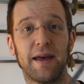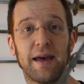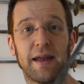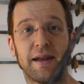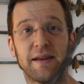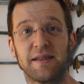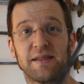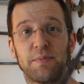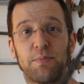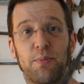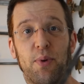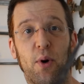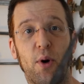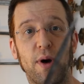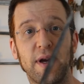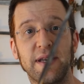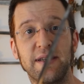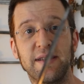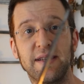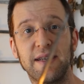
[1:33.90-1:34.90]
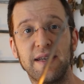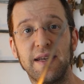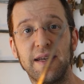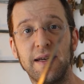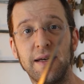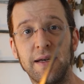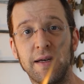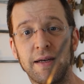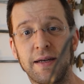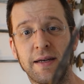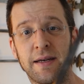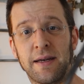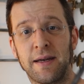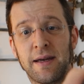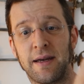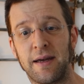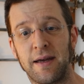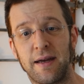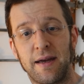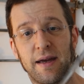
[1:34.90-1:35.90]
It is pointy
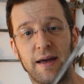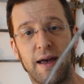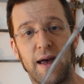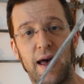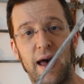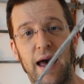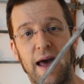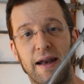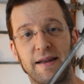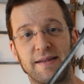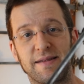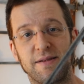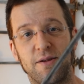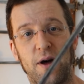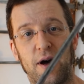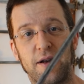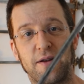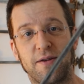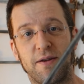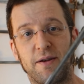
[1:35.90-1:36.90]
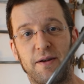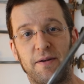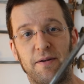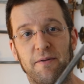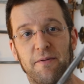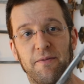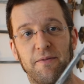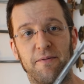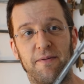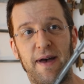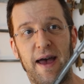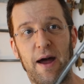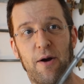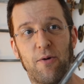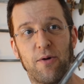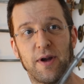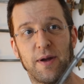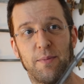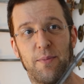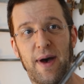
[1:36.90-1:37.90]
and it's not
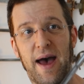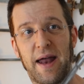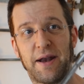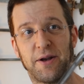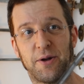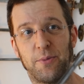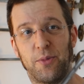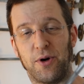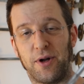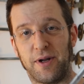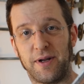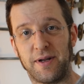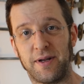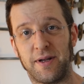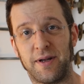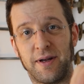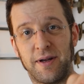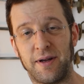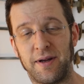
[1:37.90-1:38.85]
very bendable.